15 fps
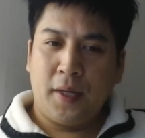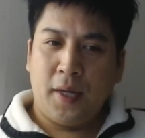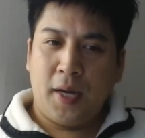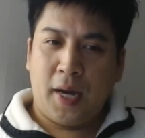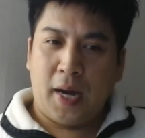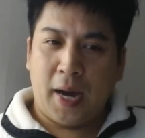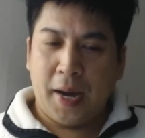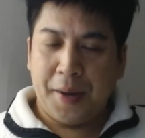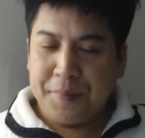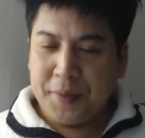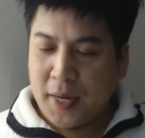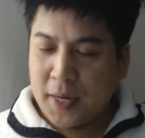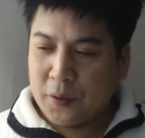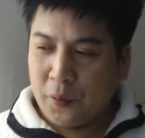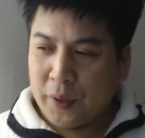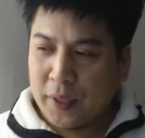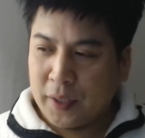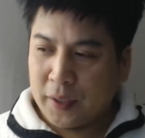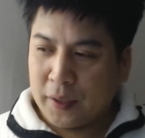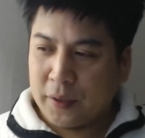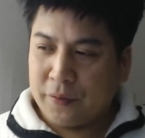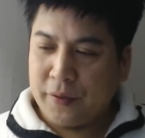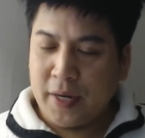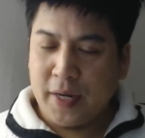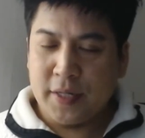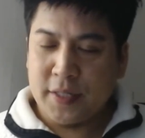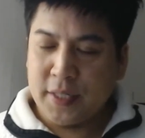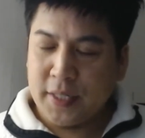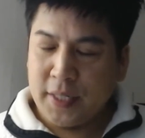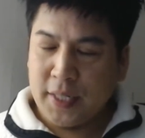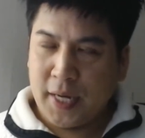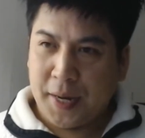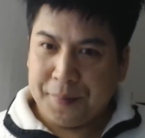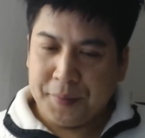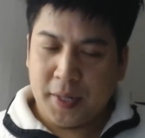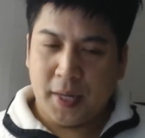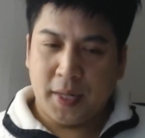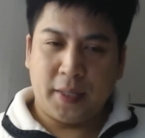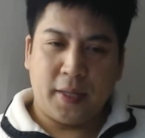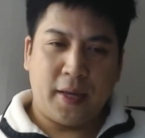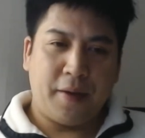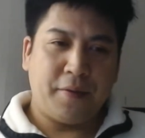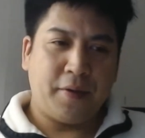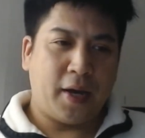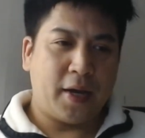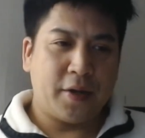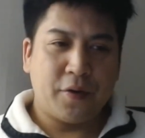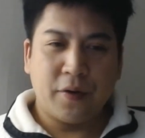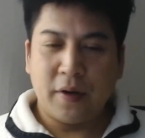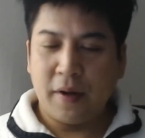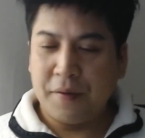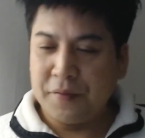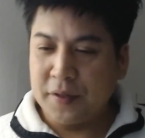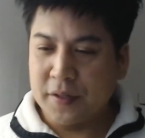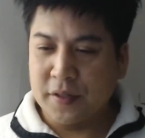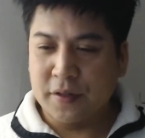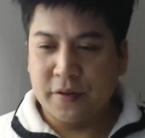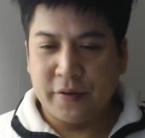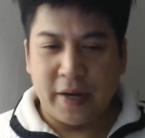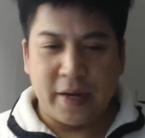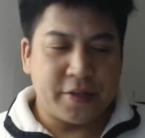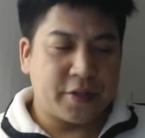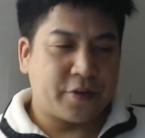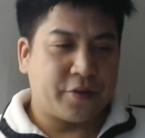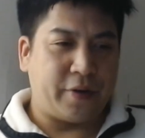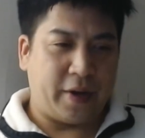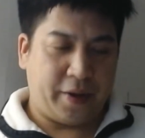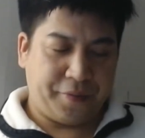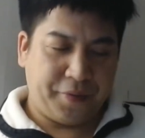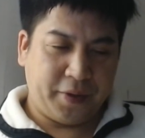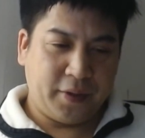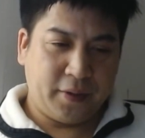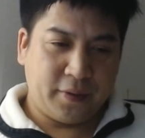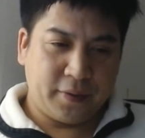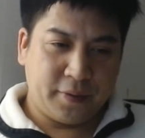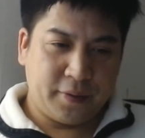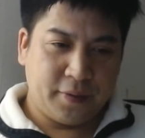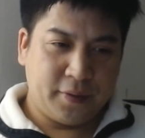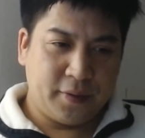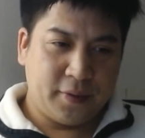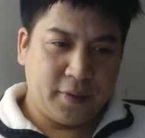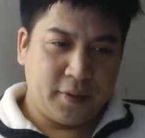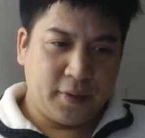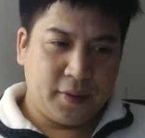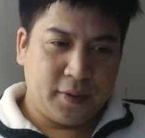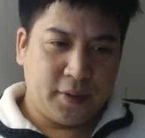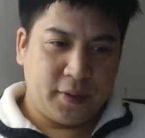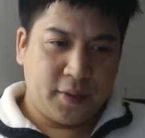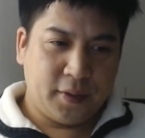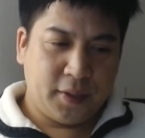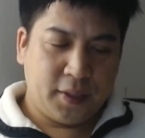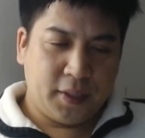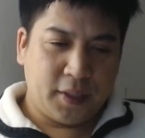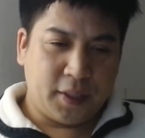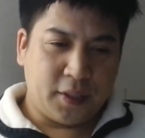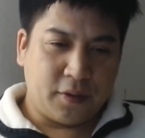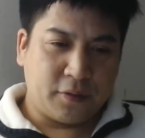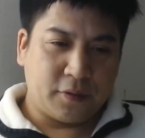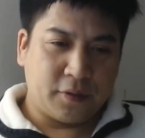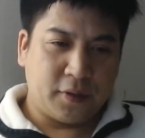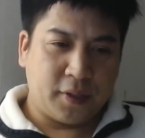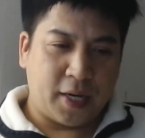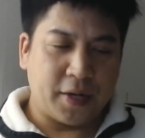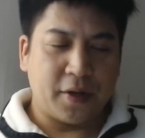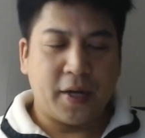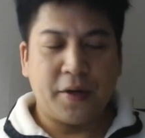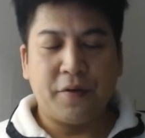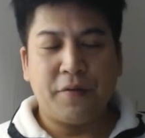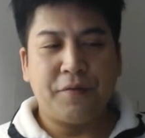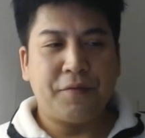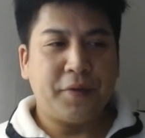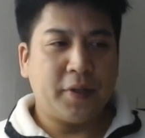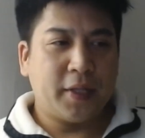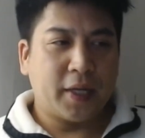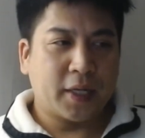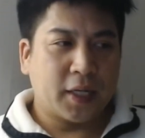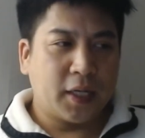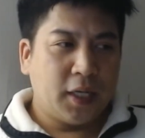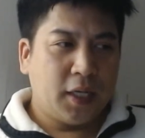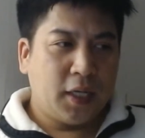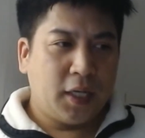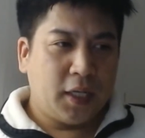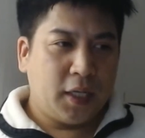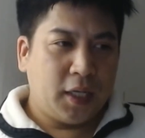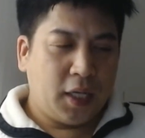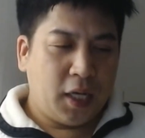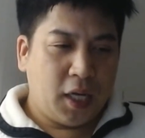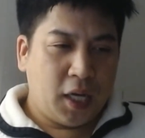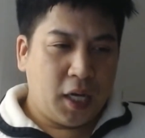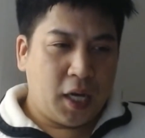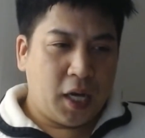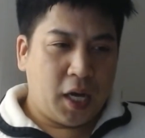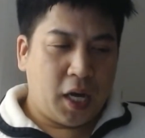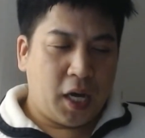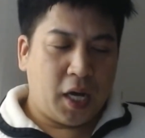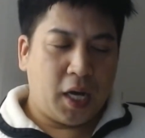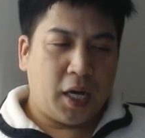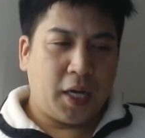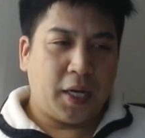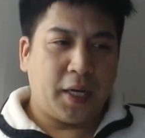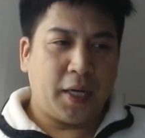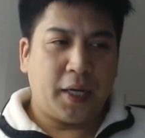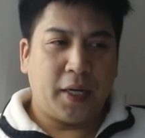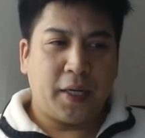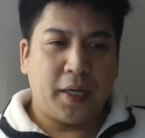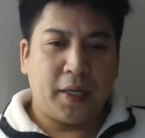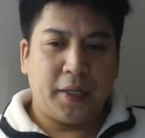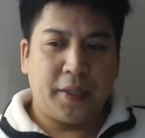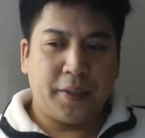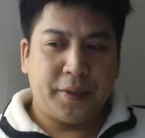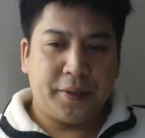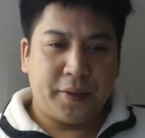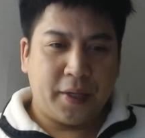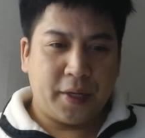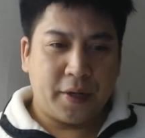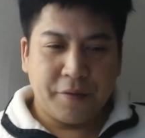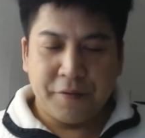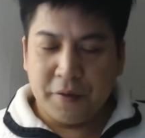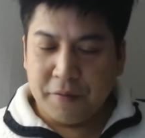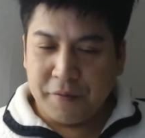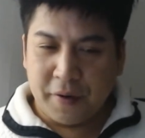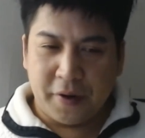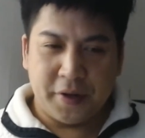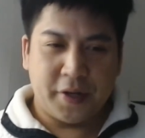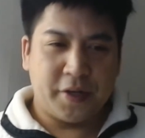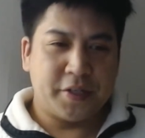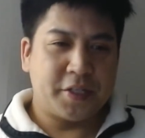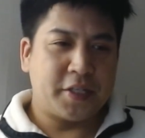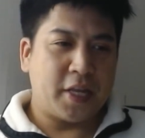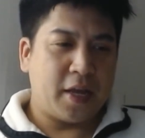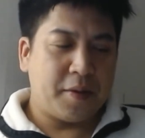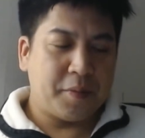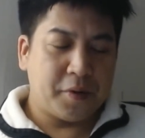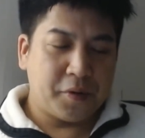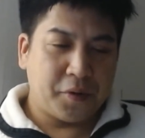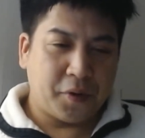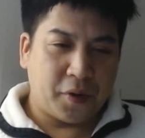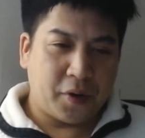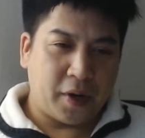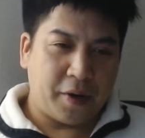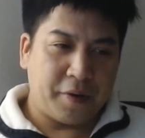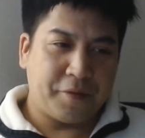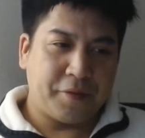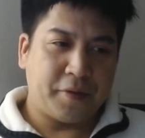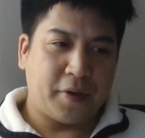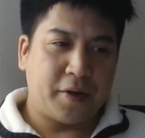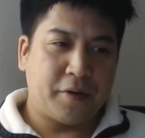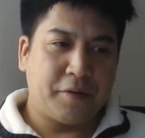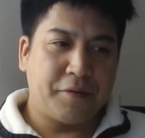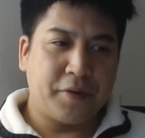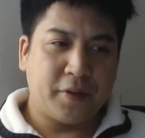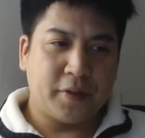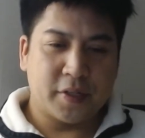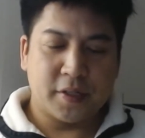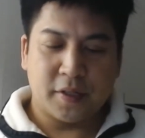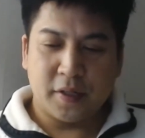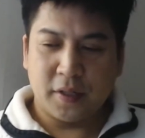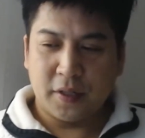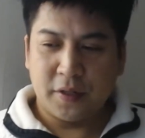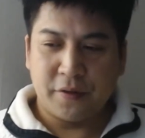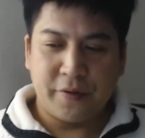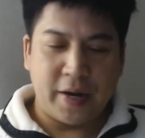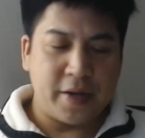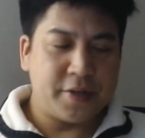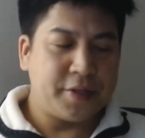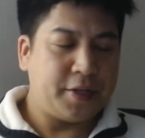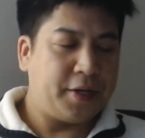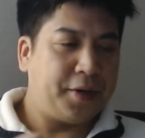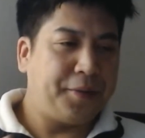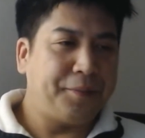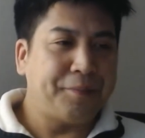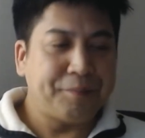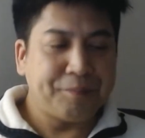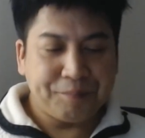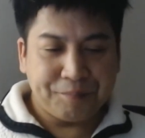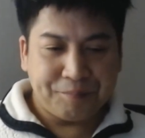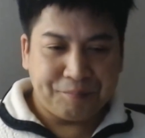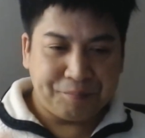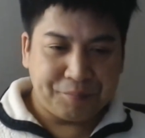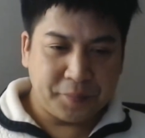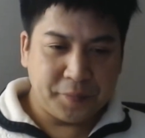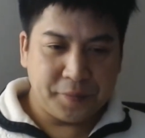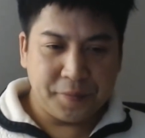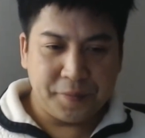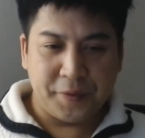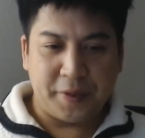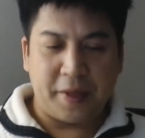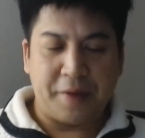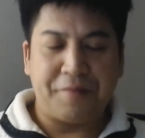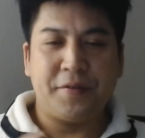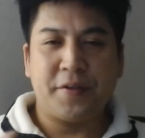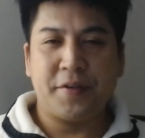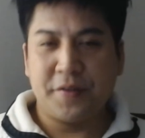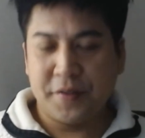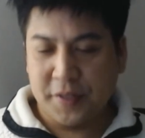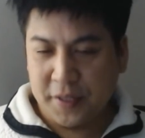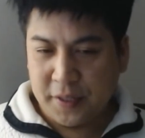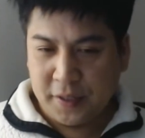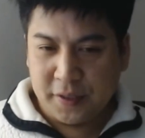I'm not going crazy. I don't have this crazy craving. I don't feel like, I don't feel very unstable, or I don't feel this crazy deficiency,